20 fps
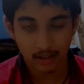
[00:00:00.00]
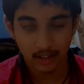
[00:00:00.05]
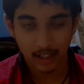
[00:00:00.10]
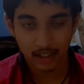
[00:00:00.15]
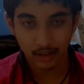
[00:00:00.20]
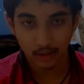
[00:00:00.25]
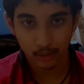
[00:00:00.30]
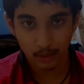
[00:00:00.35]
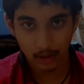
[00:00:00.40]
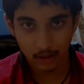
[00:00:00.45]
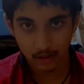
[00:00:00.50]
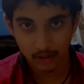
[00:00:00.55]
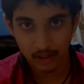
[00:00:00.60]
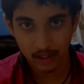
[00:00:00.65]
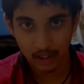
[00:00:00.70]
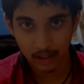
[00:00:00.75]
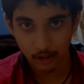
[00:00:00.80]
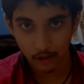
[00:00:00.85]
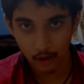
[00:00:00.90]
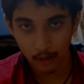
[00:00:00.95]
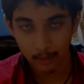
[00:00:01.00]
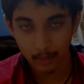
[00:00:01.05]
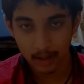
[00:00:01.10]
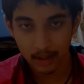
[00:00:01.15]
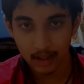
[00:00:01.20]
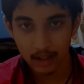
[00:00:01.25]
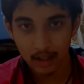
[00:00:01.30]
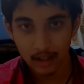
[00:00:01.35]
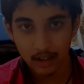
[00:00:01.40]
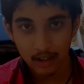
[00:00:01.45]
That's what you see in normal
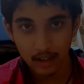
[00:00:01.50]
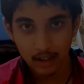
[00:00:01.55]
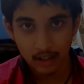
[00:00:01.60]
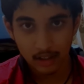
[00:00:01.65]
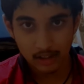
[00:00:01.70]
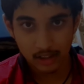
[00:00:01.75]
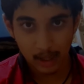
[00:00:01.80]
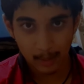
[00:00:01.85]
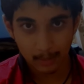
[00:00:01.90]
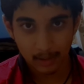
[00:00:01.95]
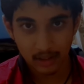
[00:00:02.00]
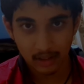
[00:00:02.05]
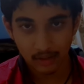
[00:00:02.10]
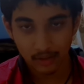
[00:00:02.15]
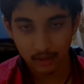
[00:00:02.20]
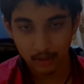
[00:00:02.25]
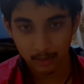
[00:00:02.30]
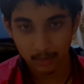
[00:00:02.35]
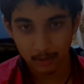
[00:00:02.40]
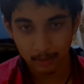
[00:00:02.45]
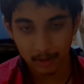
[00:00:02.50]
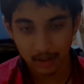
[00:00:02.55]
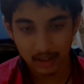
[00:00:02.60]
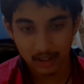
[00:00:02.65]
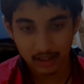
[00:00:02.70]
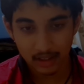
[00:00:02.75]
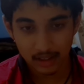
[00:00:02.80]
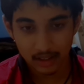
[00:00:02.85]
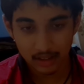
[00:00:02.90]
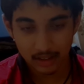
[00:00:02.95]
Japanese films, but
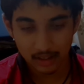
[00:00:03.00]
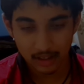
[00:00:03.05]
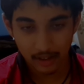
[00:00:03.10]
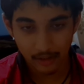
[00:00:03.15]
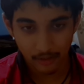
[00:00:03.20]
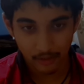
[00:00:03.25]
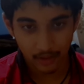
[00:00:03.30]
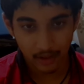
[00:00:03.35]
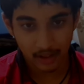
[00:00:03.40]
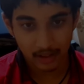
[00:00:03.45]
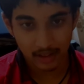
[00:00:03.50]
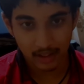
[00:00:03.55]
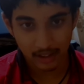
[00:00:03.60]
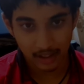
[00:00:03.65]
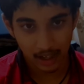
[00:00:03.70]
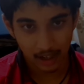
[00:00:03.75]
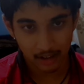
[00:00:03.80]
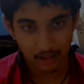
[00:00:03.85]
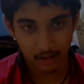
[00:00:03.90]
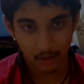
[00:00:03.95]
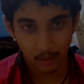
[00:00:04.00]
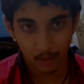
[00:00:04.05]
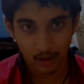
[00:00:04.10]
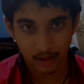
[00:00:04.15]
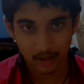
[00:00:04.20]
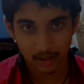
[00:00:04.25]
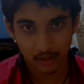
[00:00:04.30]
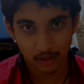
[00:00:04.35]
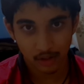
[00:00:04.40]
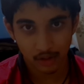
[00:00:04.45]
then this is different. The director
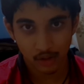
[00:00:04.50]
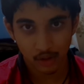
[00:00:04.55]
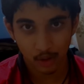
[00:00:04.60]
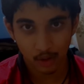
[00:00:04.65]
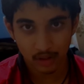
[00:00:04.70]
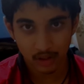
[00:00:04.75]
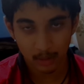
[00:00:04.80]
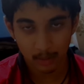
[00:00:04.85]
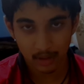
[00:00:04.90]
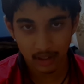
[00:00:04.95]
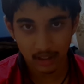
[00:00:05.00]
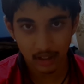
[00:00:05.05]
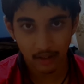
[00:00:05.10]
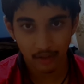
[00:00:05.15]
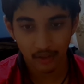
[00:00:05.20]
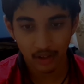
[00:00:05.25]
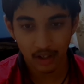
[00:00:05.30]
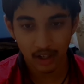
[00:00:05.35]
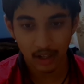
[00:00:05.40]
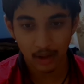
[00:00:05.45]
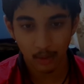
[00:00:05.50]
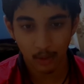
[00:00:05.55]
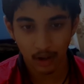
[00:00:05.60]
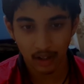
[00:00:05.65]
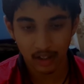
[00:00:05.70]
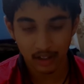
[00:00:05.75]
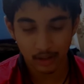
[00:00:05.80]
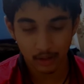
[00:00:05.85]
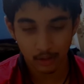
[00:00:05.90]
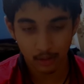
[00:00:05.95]
wanted to show something different. He
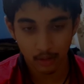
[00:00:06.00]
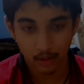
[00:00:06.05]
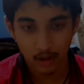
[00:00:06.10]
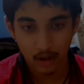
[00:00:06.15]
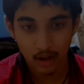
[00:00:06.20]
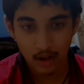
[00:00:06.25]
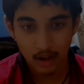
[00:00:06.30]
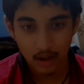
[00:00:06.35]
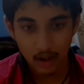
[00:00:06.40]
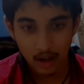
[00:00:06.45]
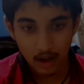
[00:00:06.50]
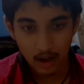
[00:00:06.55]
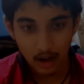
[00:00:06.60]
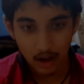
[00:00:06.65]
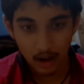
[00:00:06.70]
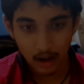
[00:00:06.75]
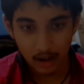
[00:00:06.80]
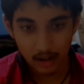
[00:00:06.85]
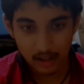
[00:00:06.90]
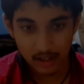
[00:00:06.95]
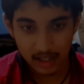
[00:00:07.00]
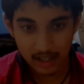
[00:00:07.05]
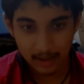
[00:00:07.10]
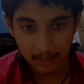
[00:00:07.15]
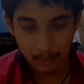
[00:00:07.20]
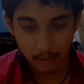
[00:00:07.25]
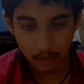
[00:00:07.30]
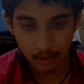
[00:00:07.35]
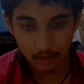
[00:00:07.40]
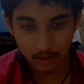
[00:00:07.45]
wanted to
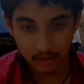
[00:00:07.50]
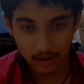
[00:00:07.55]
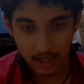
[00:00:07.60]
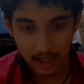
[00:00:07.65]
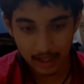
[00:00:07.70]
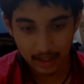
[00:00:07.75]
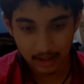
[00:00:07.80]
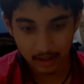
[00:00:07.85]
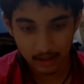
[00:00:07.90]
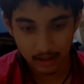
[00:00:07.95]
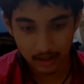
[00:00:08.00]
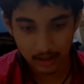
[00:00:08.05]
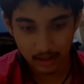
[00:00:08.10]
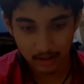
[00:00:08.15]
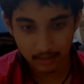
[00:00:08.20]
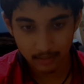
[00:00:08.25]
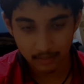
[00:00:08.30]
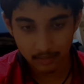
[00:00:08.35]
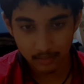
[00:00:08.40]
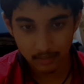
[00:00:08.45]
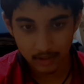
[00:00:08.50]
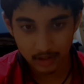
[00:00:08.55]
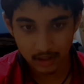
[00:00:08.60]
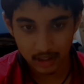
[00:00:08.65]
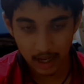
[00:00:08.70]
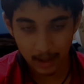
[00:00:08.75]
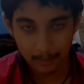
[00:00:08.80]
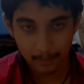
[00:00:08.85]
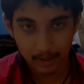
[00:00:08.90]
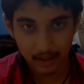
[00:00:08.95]
reboot like the
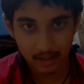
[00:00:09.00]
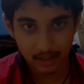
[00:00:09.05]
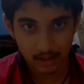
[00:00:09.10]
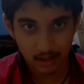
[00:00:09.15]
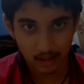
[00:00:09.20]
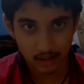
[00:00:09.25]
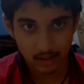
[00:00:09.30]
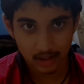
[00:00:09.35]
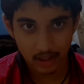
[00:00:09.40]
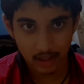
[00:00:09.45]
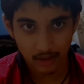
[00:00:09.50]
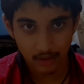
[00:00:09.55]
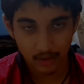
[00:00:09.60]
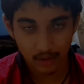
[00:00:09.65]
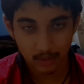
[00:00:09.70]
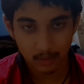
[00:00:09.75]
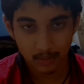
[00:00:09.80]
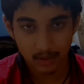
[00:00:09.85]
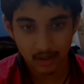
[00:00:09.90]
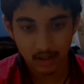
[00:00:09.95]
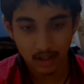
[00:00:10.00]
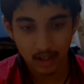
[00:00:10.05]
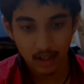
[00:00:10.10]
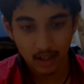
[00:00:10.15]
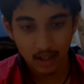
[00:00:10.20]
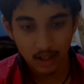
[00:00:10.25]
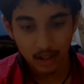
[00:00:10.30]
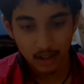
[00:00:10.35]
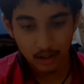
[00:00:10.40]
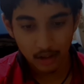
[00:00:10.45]
Japanese Godzilla films.
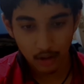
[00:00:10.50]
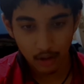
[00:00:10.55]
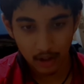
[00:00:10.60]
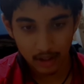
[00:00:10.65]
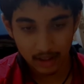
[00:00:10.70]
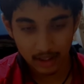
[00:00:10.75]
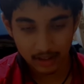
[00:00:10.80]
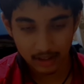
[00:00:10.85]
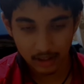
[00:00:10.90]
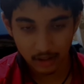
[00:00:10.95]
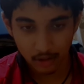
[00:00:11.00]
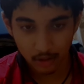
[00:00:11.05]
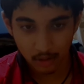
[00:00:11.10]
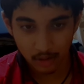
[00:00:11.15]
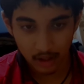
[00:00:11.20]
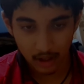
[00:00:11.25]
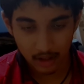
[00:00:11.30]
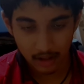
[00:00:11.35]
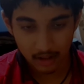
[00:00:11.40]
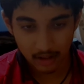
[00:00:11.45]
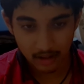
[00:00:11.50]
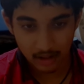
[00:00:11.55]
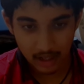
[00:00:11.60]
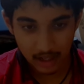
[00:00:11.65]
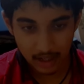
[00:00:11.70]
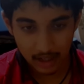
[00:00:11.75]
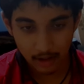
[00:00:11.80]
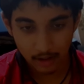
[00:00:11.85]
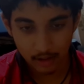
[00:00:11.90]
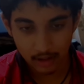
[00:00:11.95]
So I think this was a
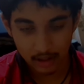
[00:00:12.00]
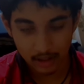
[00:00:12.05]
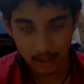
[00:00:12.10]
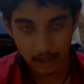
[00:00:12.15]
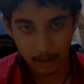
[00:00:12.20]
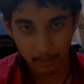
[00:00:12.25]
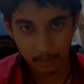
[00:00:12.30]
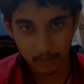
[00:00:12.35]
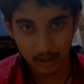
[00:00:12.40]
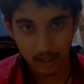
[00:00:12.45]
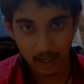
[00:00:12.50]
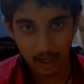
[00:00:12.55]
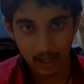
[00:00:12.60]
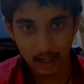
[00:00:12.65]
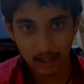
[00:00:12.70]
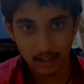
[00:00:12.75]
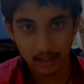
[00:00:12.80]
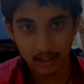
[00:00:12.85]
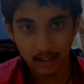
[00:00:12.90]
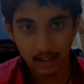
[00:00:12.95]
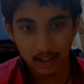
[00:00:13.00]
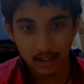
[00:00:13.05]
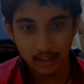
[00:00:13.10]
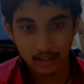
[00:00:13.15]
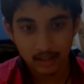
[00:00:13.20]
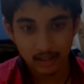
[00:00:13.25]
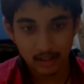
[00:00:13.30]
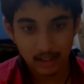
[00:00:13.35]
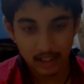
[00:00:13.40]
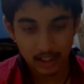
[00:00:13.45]
really good attempt, and
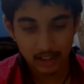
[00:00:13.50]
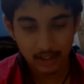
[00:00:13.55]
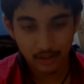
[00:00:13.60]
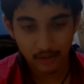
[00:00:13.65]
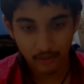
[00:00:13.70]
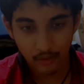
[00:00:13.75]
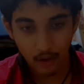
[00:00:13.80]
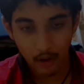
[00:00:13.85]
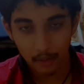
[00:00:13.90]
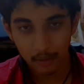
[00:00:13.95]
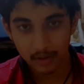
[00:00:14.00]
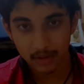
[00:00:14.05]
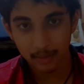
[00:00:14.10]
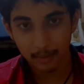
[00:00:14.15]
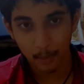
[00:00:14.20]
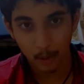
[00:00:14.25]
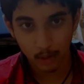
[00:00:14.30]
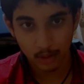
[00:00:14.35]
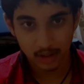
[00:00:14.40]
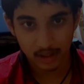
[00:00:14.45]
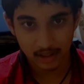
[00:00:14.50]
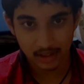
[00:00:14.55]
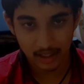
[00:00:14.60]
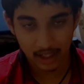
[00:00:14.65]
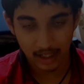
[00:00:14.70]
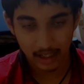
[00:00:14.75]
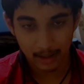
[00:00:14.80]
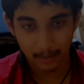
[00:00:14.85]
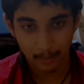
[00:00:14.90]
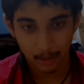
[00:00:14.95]
stage 4 was the most
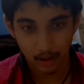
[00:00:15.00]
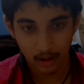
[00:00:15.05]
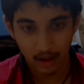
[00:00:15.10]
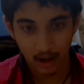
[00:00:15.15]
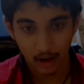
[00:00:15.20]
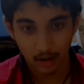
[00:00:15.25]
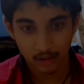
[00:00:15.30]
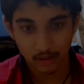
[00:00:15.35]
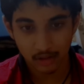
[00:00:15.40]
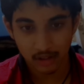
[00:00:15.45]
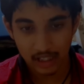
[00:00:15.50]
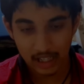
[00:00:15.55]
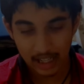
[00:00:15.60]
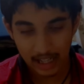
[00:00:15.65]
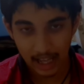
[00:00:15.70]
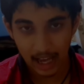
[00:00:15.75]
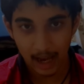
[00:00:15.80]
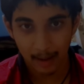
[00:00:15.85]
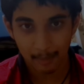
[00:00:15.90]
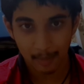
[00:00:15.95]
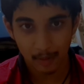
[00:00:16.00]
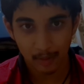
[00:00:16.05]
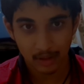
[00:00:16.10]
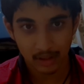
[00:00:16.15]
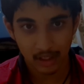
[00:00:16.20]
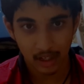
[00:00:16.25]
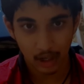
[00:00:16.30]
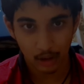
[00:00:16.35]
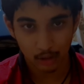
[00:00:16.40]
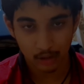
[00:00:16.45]
exciting part. I was really happy with
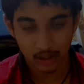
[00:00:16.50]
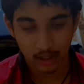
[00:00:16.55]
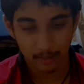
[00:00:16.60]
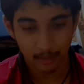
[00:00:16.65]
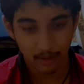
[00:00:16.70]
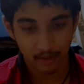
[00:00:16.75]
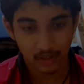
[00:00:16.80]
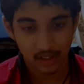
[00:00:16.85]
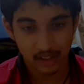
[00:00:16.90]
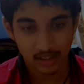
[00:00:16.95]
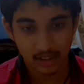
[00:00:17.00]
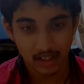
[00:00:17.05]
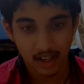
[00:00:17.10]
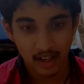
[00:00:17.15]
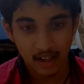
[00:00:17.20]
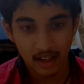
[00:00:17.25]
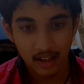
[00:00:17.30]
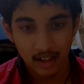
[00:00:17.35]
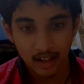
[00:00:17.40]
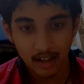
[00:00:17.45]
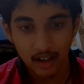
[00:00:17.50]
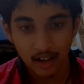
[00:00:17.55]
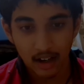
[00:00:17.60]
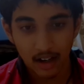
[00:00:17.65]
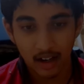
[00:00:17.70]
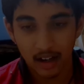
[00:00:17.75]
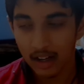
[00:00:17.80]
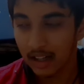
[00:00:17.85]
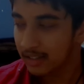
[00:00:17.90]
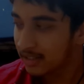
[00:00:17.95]
the outcome of this.
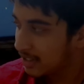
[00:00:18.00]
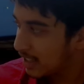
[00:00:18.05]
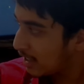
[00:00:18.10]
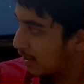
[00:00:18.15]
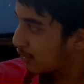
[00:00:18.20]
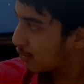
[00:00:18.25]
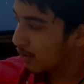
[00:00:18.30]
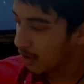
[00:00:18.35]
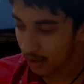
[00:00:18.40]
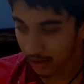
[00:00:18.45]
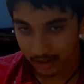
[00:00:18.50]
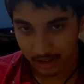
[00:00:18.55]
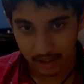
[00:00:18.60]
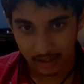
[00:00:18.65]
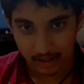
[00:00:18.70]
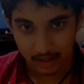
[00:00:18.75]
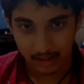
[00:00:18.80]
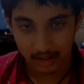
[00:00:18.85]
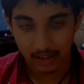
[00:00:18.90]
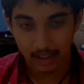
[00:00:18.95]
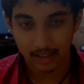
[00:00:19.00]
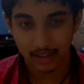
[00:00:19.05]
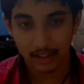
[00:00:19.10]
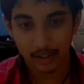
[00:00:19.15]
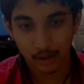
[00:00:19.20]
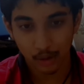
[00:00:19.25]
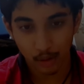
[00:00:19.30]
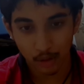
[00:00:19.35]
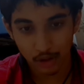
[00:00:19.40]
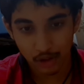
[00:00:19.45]
Stage 4 looks like this. As I
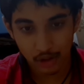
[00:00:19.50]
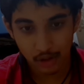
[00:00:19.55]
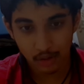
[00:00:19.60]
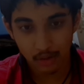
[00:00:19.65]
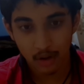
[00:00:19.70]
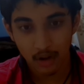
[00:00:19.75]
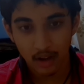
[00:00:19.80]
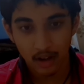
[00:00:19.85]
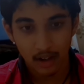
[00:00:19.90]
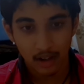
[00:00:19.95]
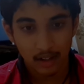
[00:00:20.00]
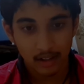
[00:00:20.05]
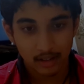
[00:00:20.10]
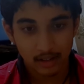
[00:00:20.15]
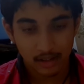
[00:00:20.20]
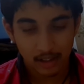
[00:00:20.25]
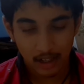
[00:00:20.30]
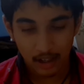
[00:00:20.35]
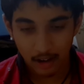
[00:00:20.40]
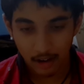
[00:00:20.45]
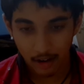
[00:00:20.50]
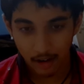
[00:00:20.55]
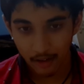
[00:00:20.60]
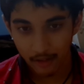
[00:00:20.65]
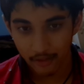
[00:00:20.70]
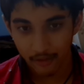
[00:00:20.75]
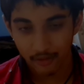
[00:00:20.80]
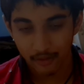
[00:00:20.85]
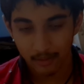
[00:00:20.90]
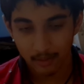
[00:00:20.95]
told you, there are
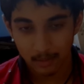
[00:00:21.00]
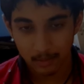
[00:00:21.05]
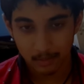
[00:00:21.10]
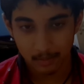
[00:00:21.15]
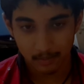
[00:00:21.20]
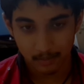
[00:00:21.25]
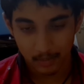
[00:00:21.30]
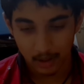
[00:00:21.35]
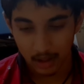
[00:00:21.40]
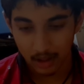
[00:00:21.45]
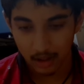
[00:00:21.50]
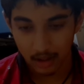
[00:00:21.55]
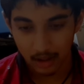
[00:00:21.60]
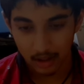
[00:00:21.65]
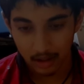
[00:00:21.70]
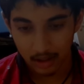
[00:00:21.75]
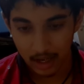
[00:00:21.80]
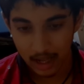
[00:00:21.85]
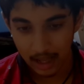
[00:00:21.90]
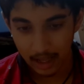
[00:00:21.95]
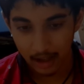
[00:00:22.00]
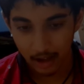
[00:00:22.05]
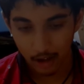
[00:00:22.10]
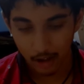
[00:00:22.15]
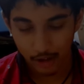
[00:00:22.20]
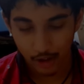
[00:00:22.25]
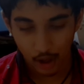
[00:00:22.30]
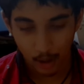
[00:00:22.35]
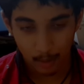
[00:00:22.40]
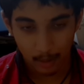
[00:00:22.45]
like
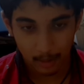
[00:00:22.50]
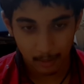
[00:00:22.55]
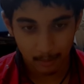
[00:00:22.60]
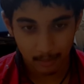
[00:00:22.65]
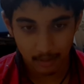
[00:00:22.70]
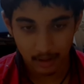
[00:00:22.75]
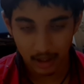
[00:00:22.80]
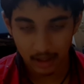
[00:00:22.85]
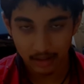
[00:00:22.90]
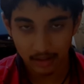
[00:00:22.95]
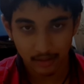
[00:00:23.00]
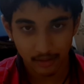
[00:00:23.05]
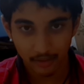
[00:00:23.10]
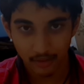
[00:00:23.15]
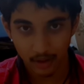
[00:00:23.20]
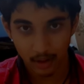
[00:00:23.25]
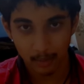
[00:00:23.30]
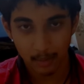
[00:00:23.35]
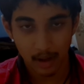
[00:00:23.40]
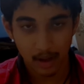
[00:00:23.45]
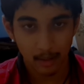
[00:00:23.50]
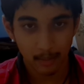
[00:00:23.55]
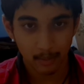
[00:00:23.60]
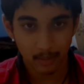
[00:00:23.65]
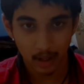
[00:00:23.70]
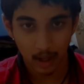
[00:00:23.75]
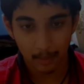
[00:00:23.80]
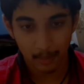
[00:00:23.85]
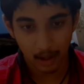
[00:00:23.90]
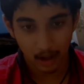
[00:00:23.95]
atomic breath from him
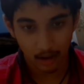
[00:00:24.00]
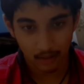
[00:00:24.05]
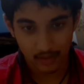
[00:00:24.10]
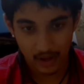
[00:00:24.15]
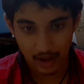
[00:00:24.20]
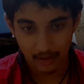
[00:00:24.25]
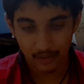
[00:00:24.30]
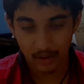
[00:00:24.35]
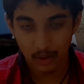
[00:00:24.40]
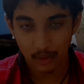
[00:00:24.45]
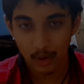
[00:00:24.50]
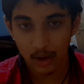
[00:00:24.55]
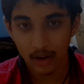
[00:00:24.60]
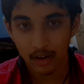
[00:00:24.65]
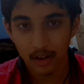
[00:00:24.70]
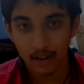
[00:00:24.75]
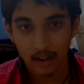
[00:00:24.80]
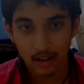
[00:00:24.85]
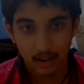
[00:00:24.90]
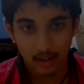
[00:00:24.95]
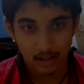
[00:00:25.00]
coming out of everywhere.